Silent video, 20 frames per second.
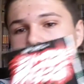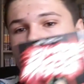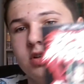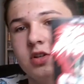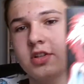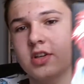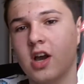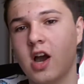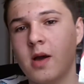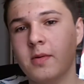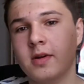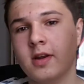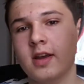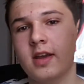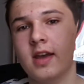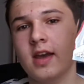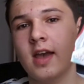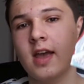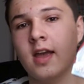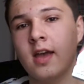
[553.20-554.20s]
Shaman
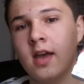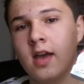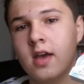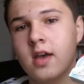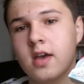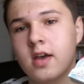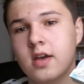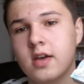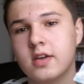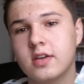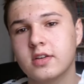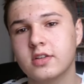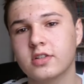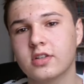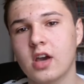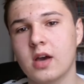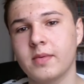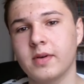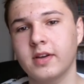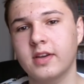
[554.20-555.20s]
King.
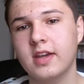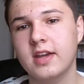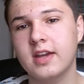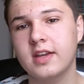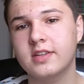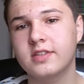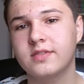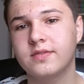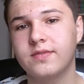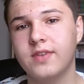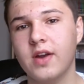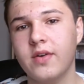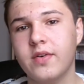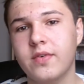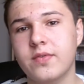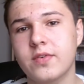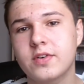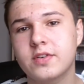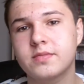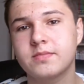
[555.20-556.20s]
Shaman King is the very
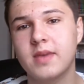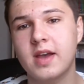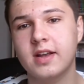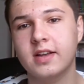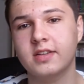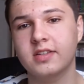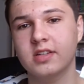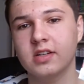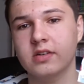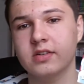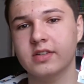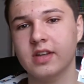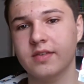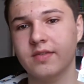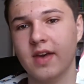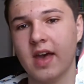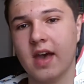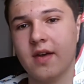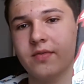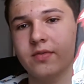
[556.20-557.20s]
first manga series
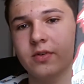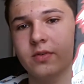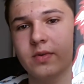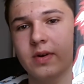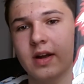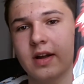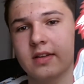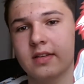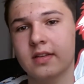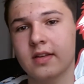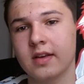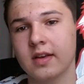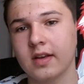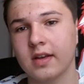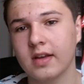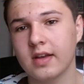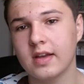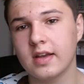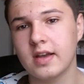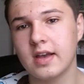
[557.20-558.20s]
I've ever read.
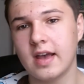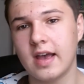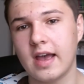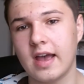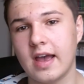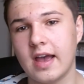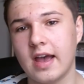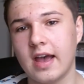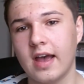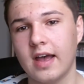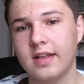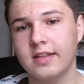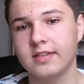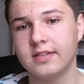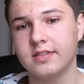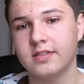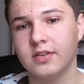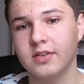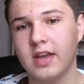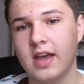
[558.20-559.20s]

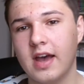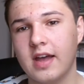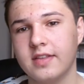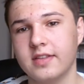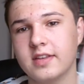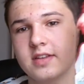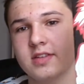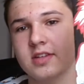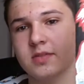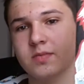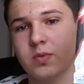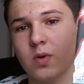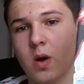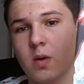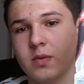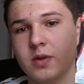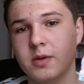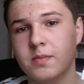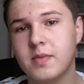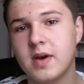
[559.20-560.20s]
And so yeah, this is
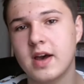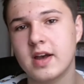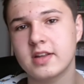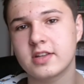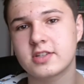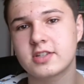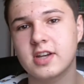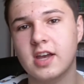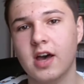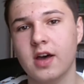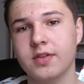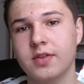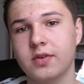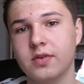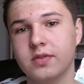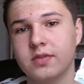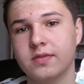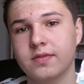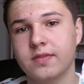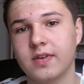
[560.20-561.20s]
probably my
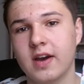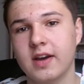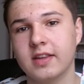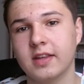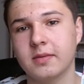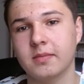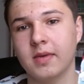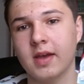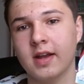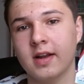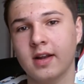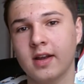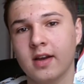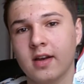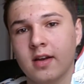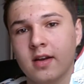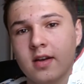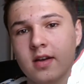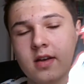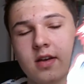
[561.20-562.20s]
childhood defining
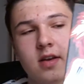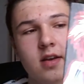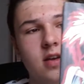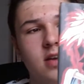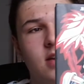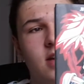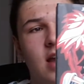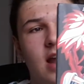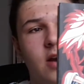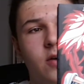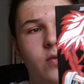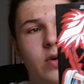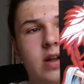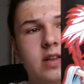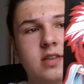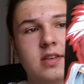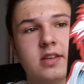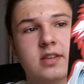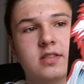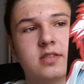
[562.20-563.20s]
manga. I
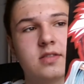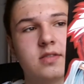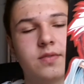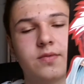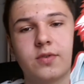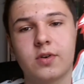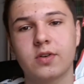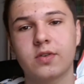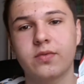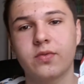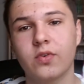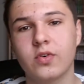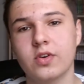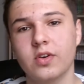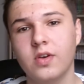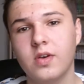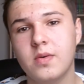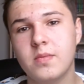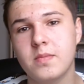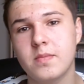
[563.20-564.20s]
read the first
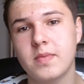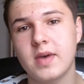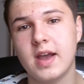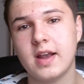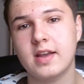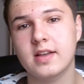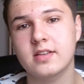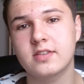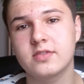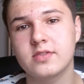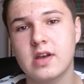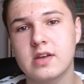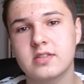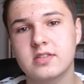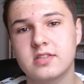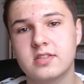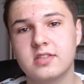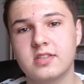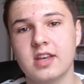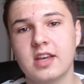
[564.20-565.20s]
volume back in
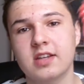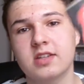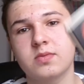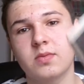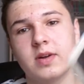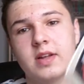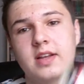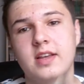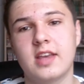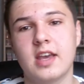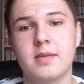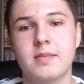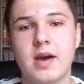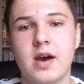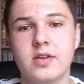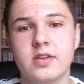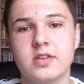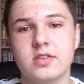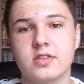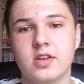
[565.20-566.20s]
2006 when it came
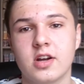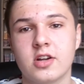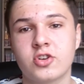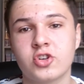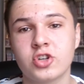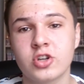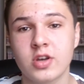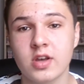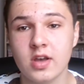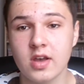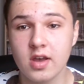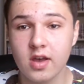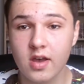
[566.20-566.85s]
out in Dutch.